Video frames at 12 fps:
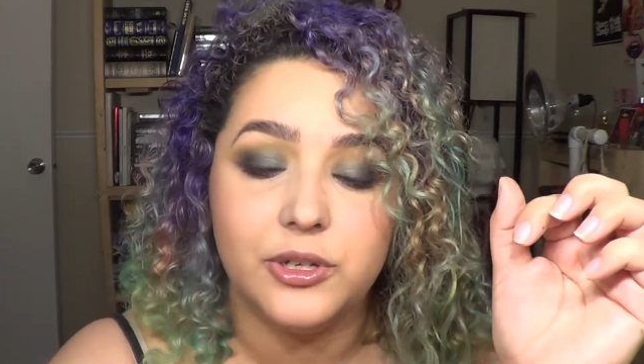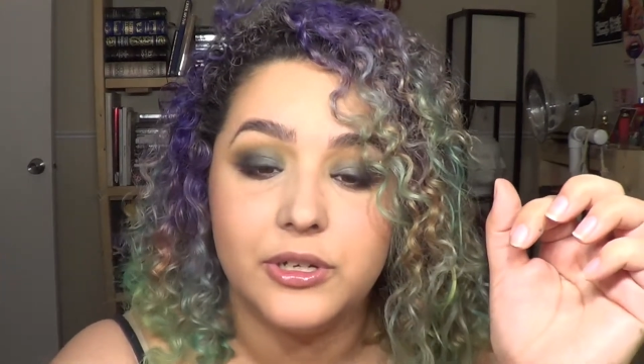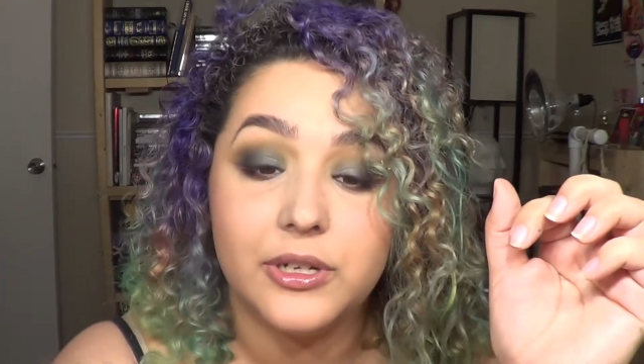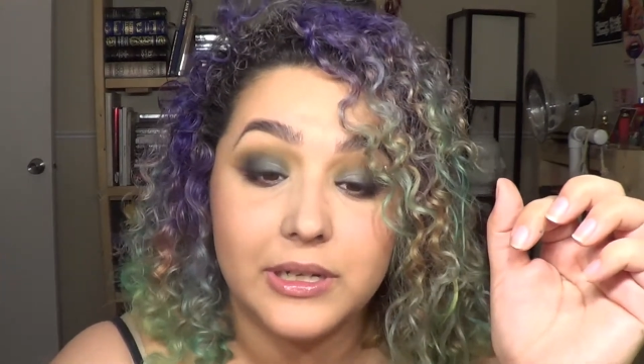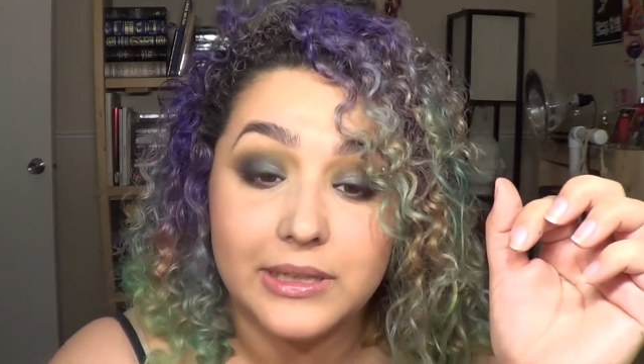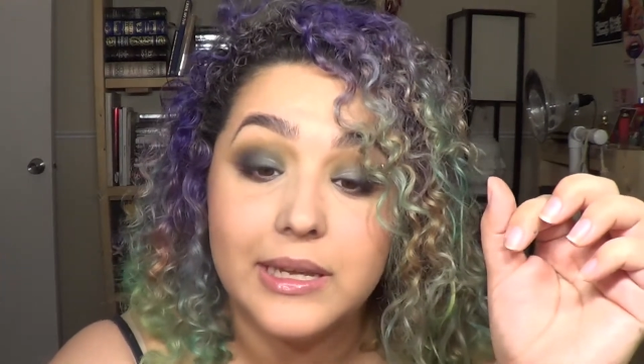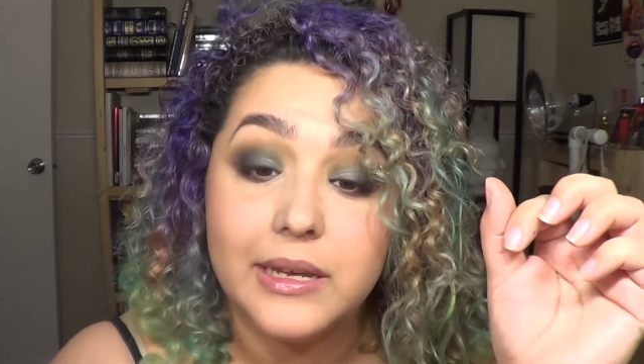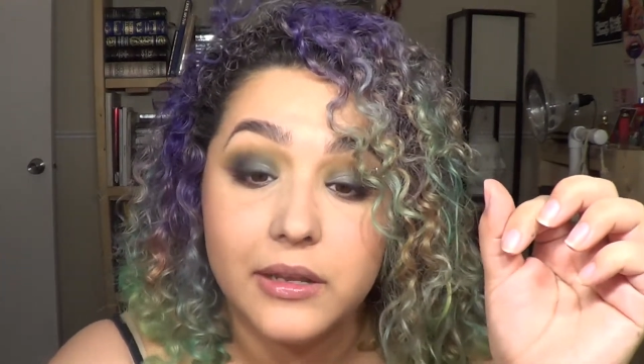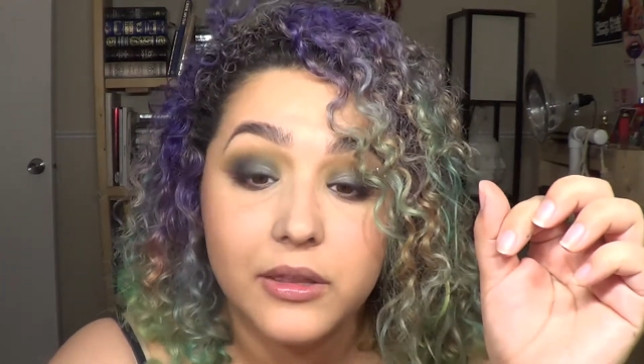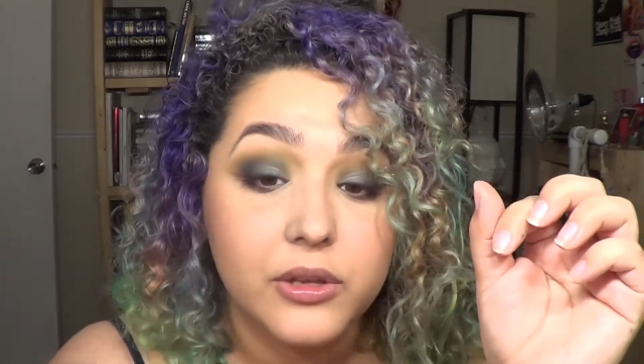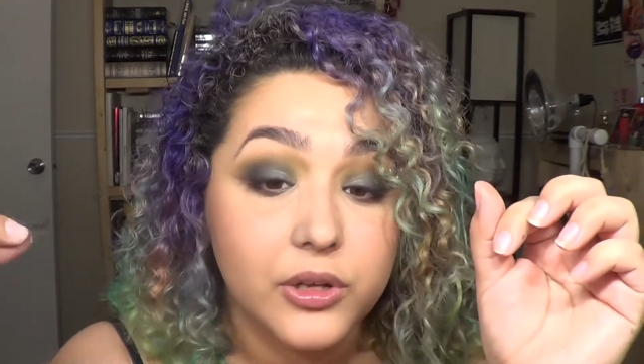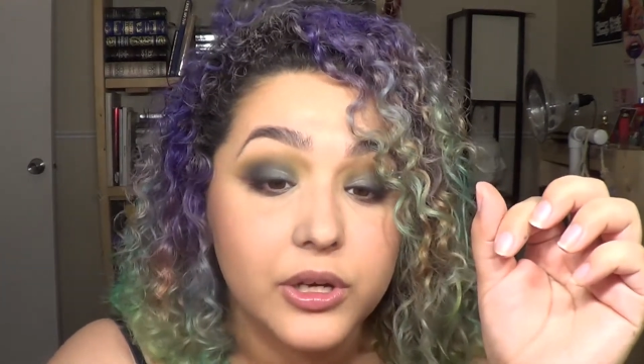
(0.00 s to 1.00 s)
you're at the end
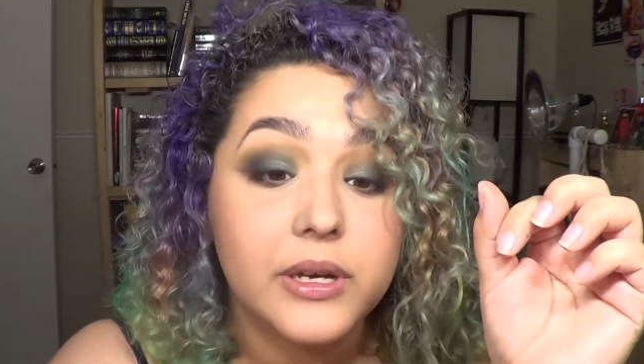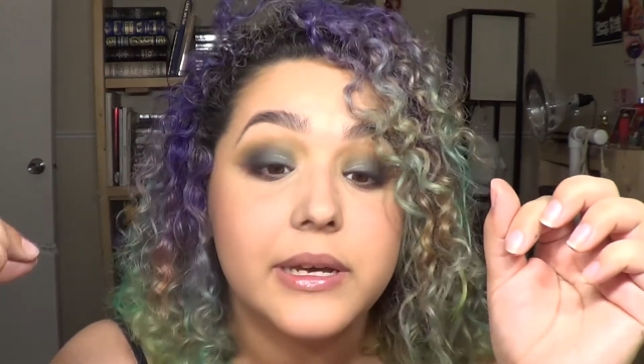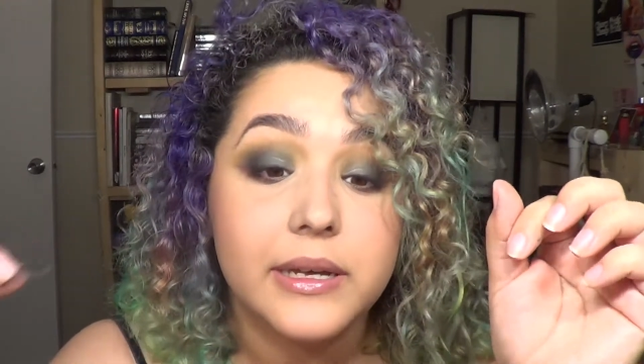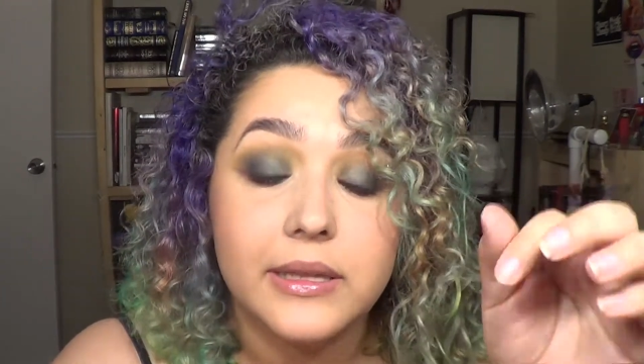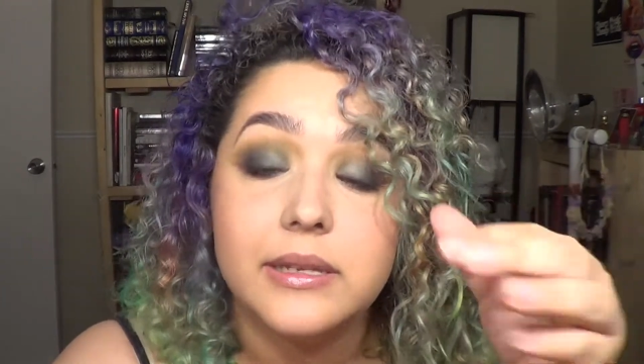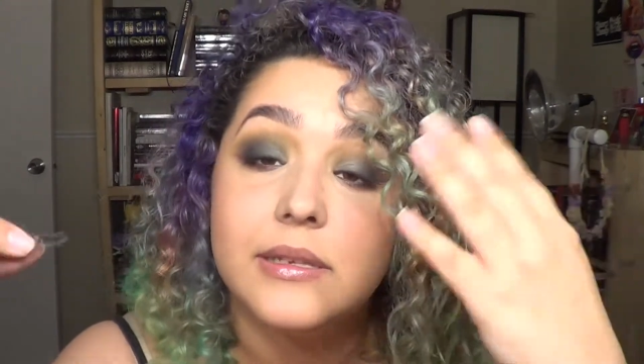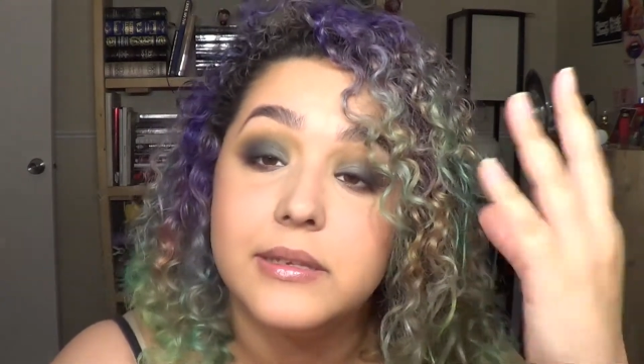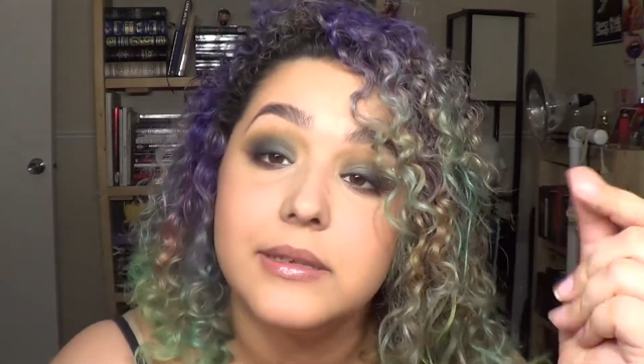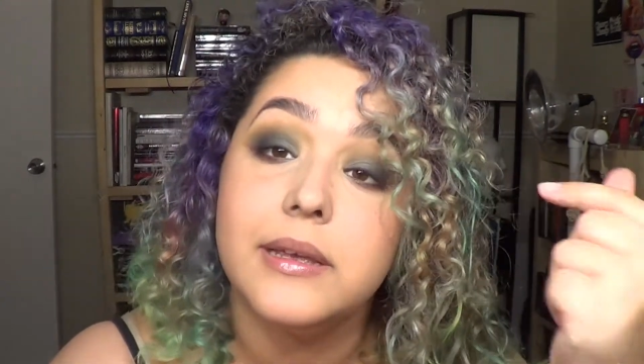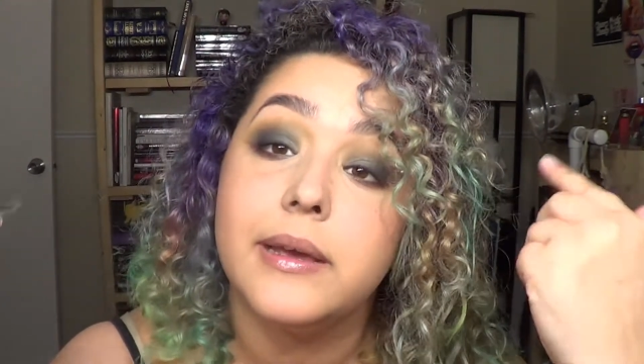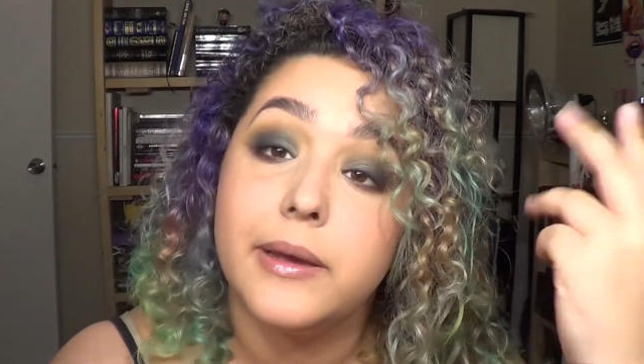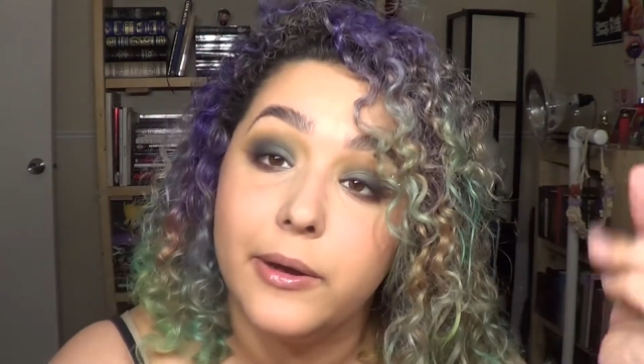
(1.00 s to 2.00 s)
of the look, and this is
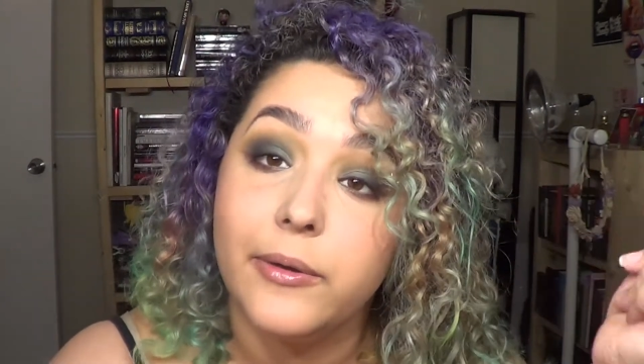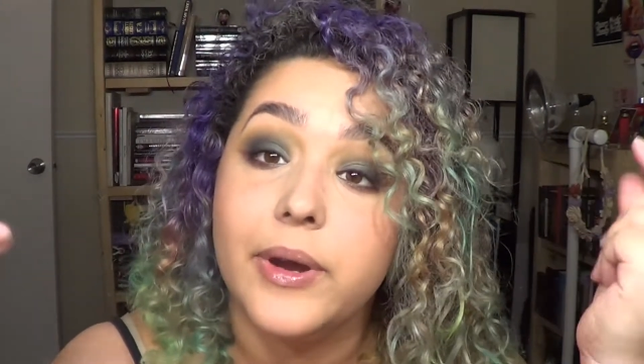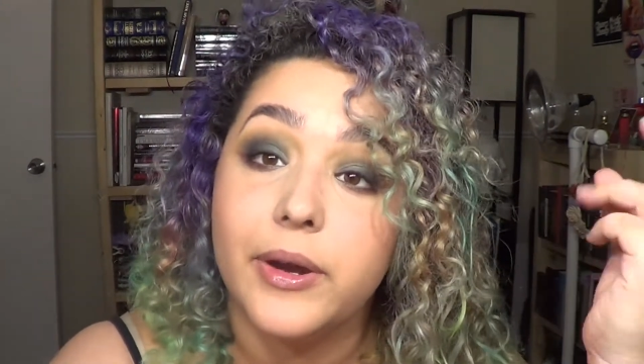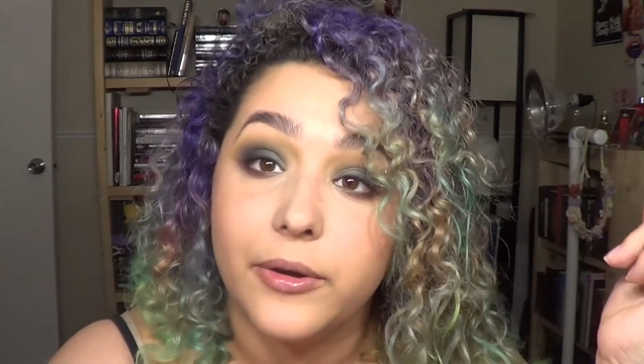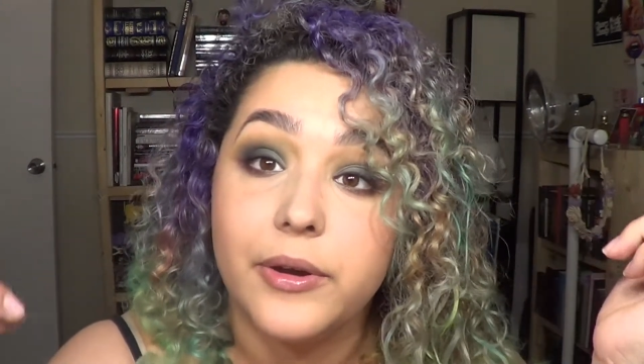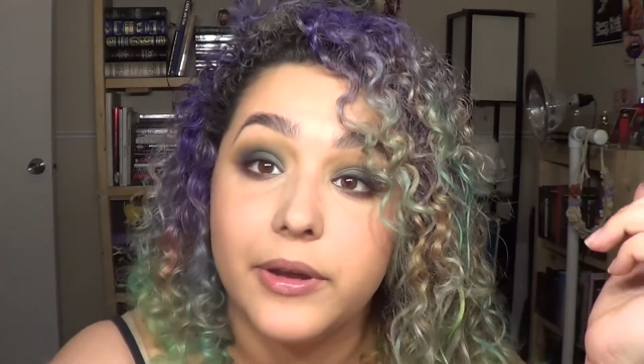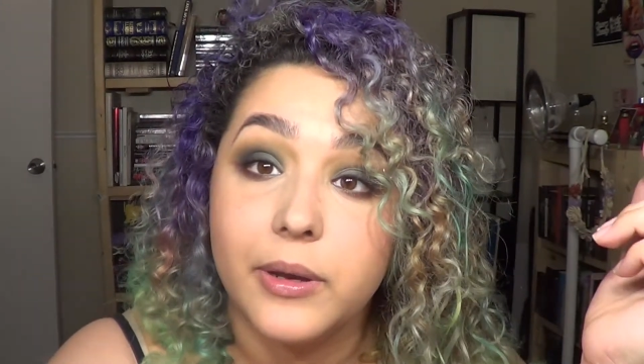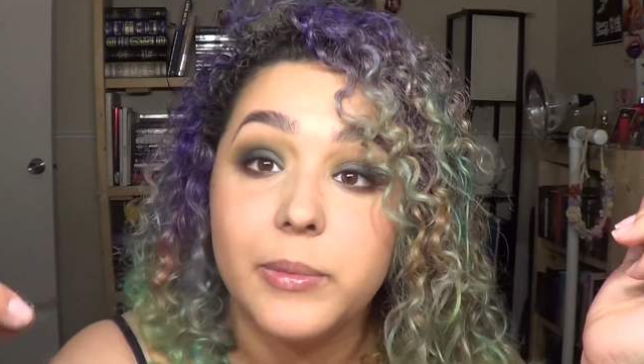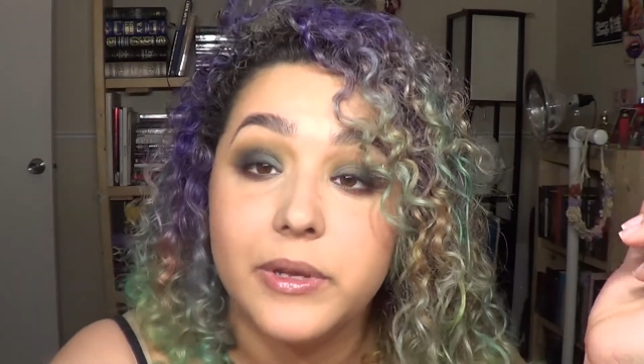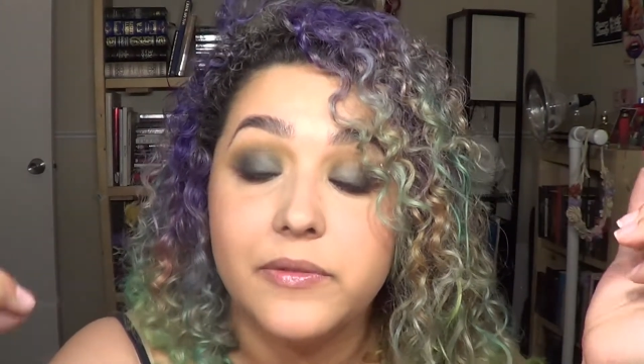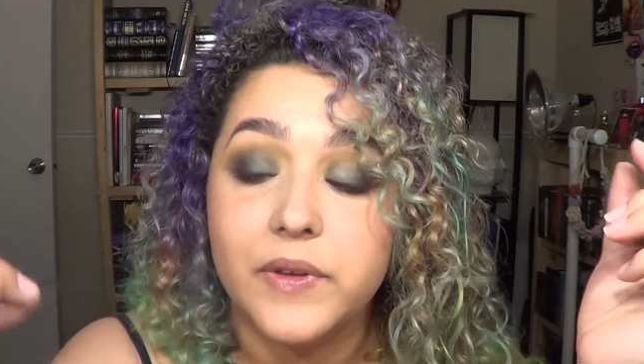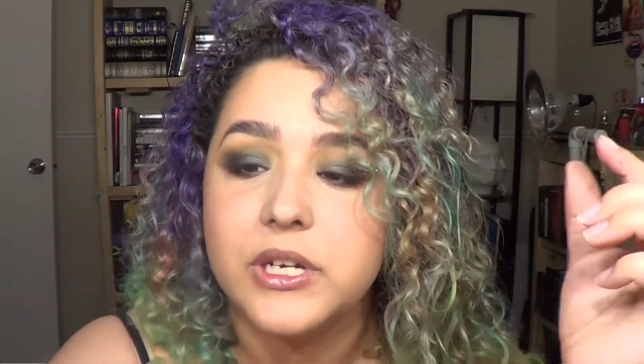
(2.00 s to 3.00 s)
like, alright, hurry up,
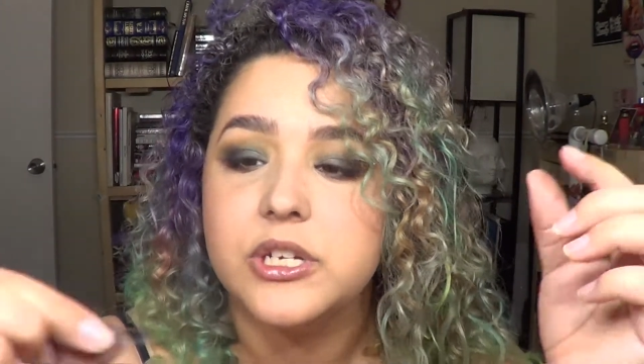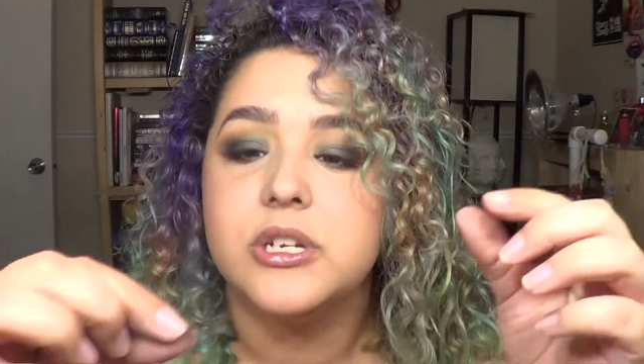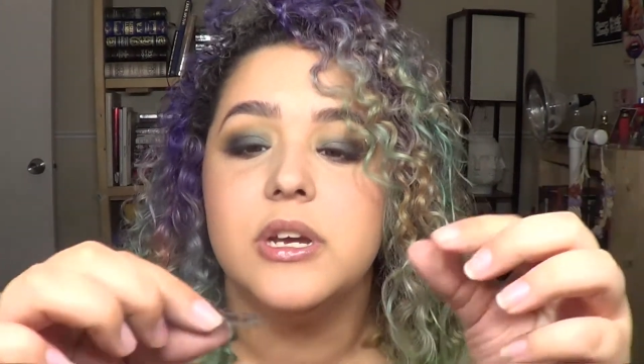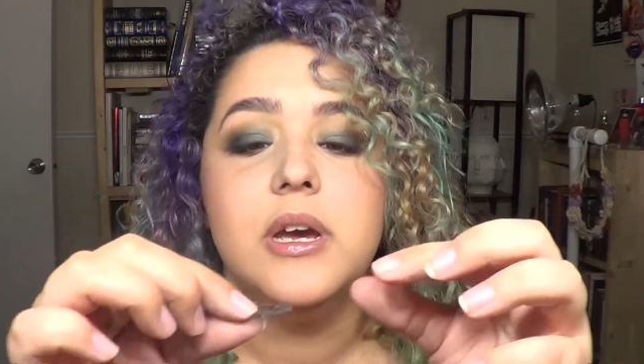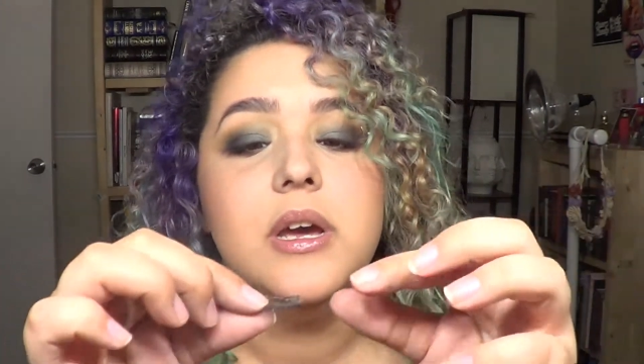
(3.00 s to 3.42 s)
let's finish.